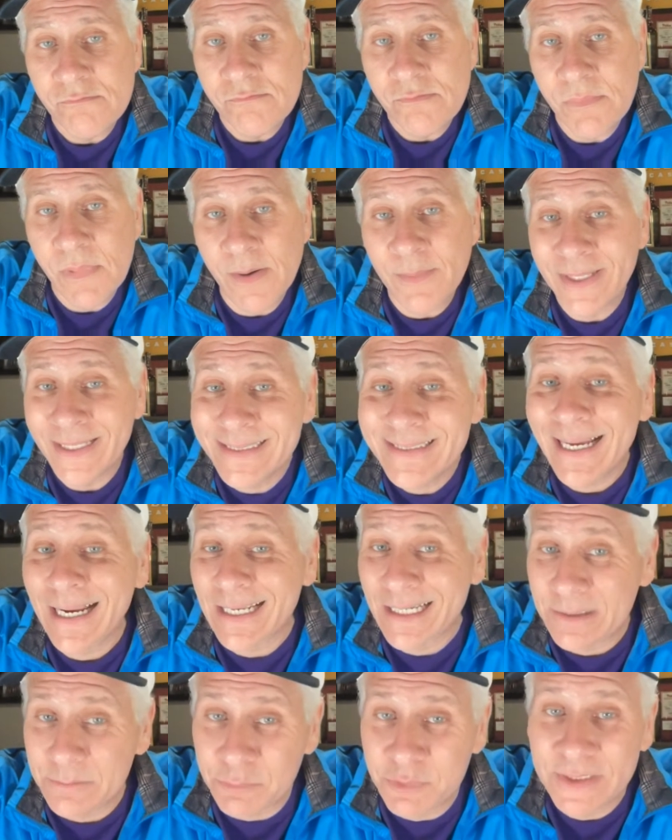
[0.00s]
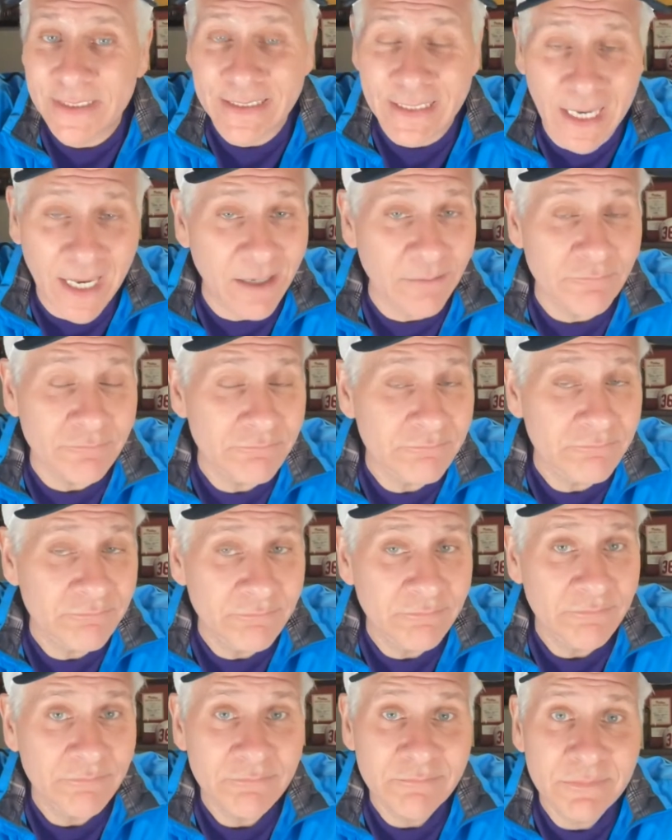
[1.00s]
I mean, he's got a complete game.
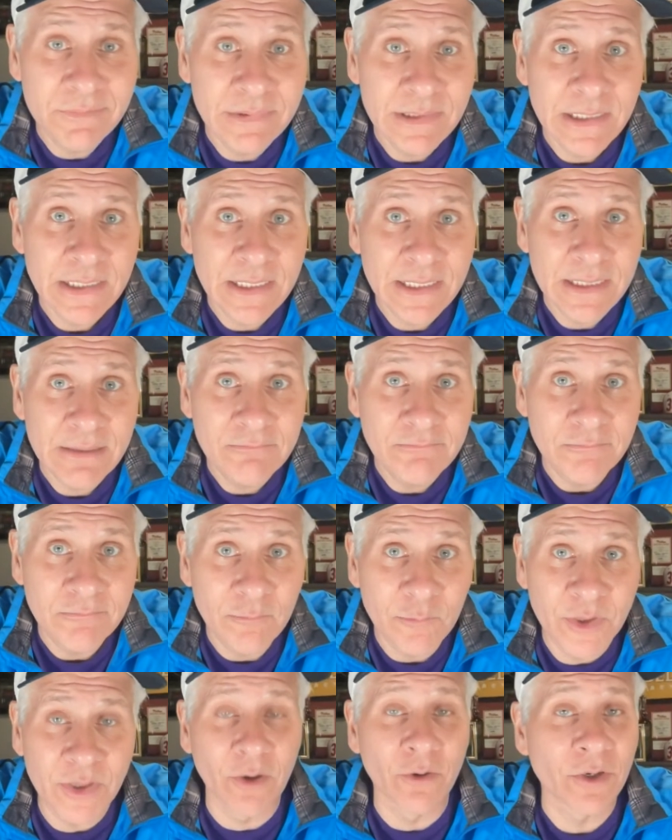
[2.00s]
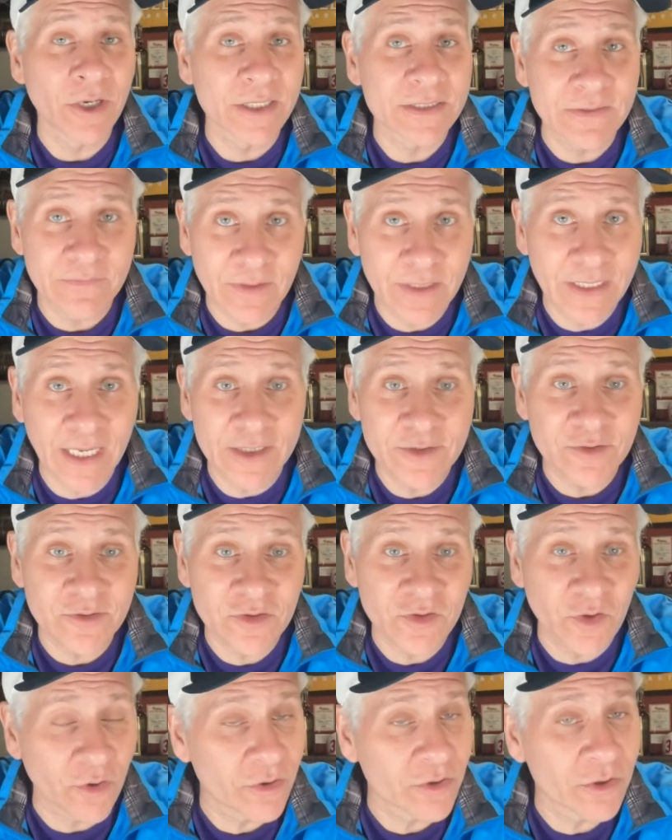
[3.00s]
We go nuts if the Cajun
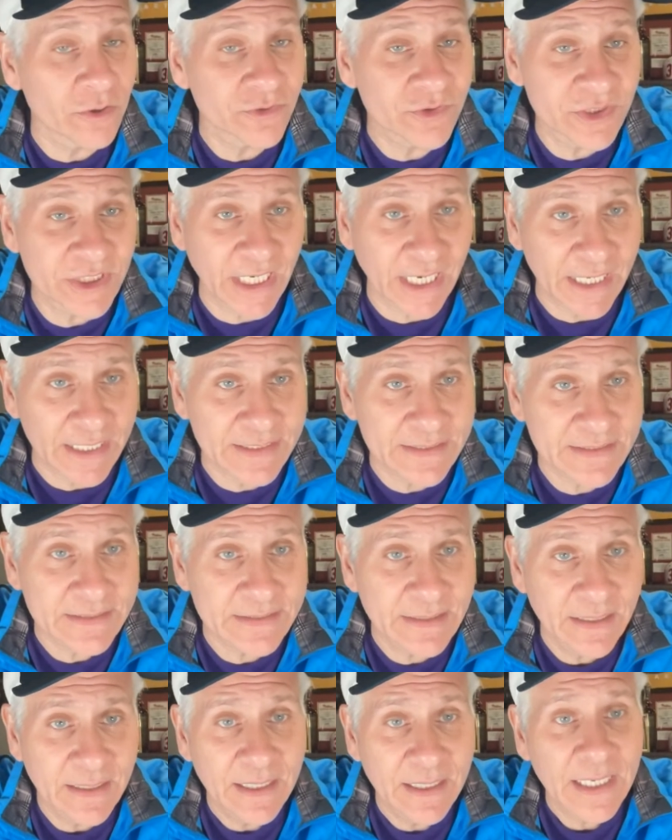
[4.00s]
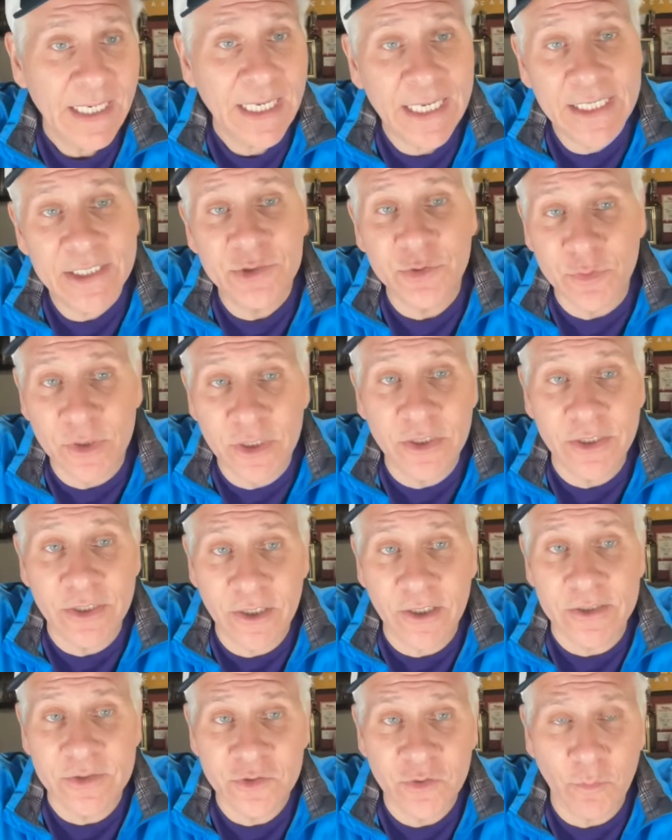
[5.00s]
starter goes 6. He's really
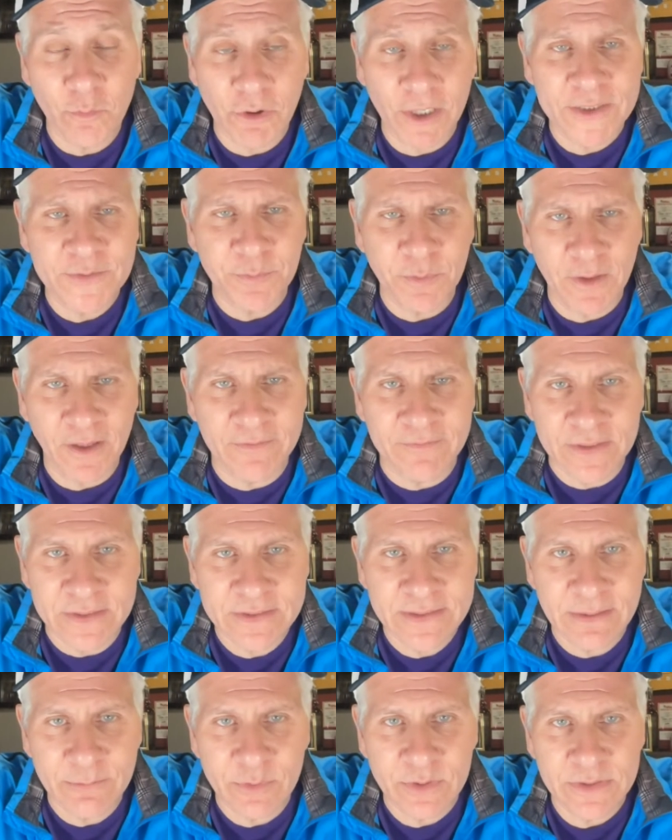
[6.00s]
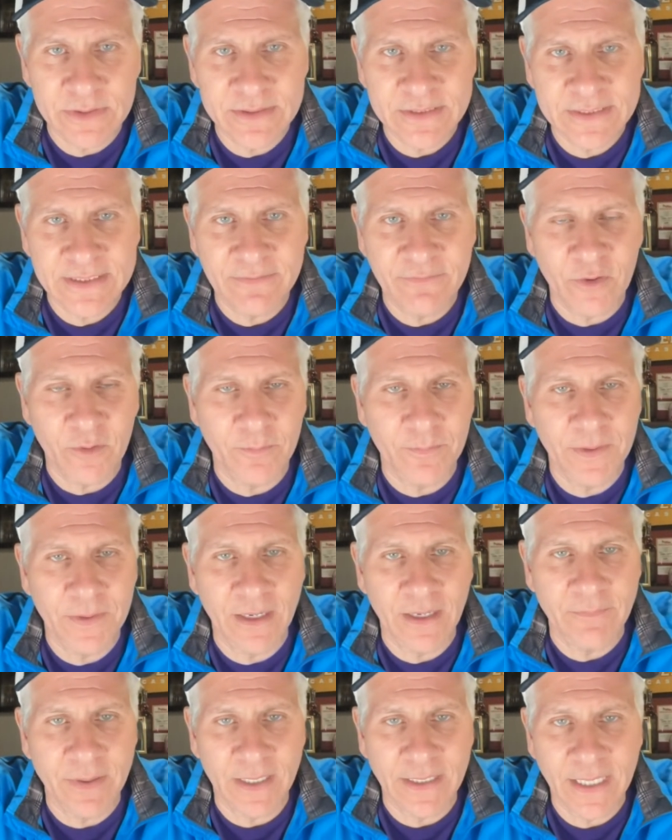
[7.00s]
good. So Bryce Blevins, and let's see if they're
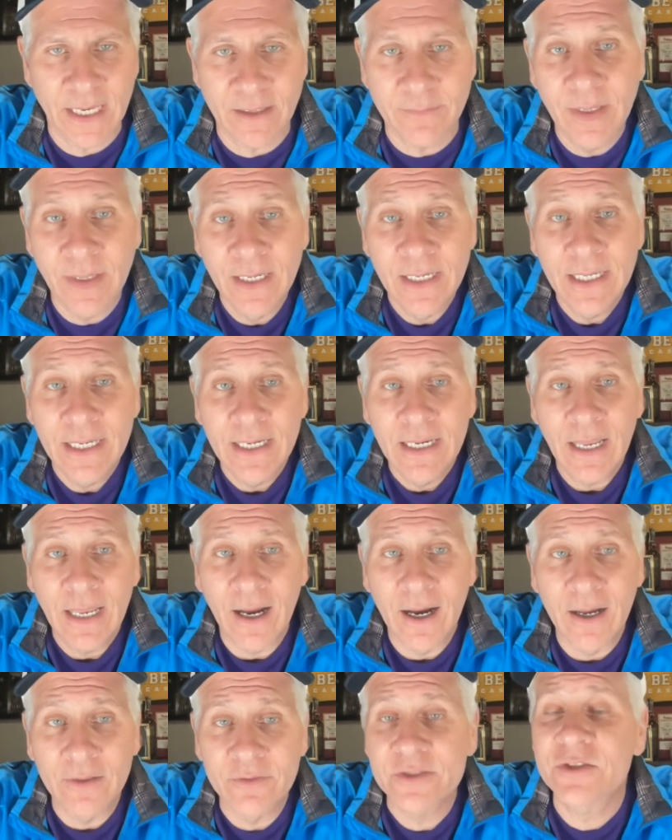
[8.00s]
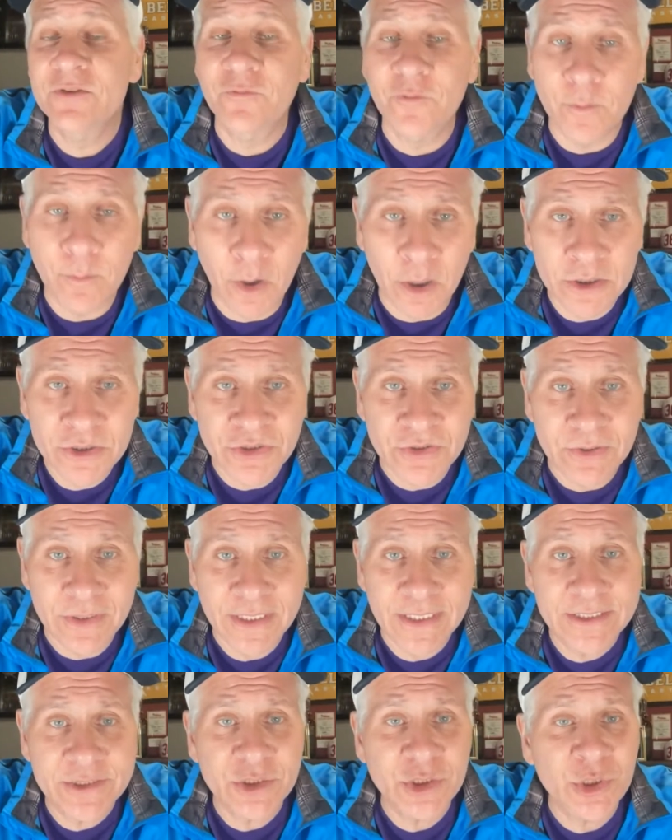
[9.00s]
game by game. This is for Marshall.
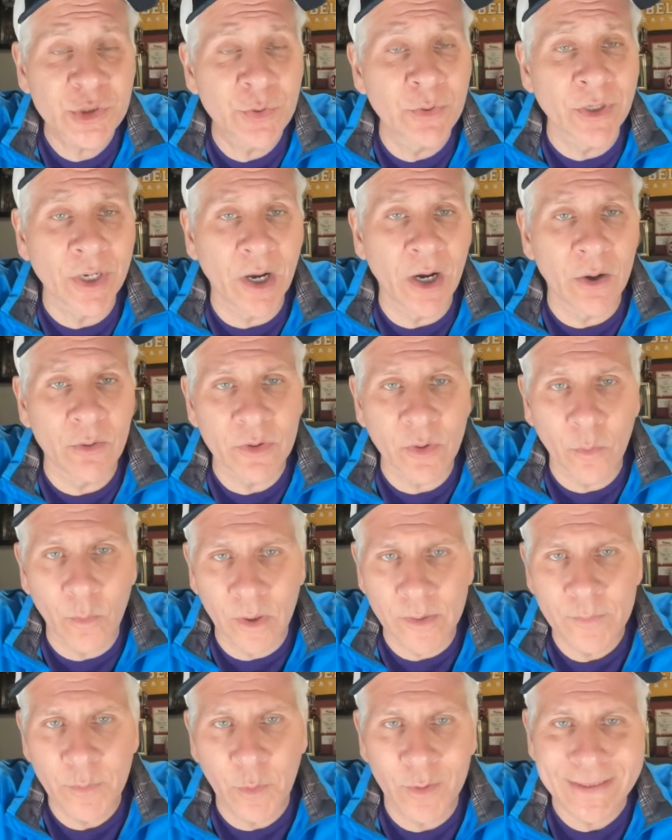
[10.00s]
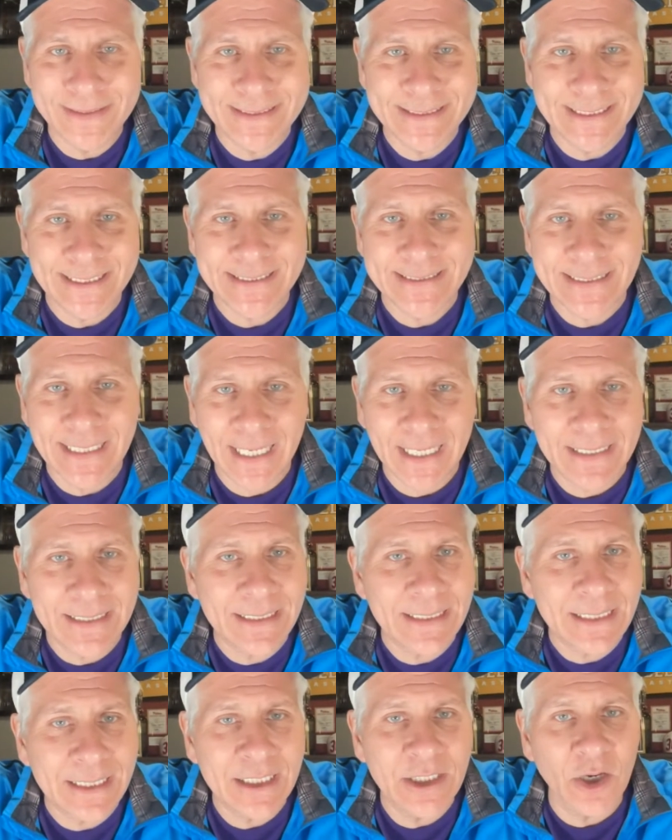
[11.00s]
He's 2-0 with a 1.68
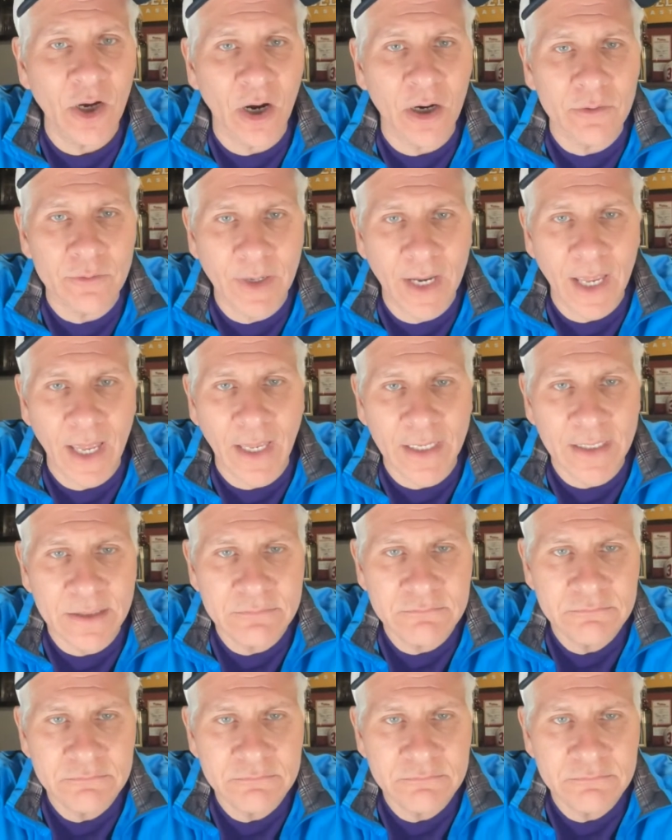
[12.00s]
ERA.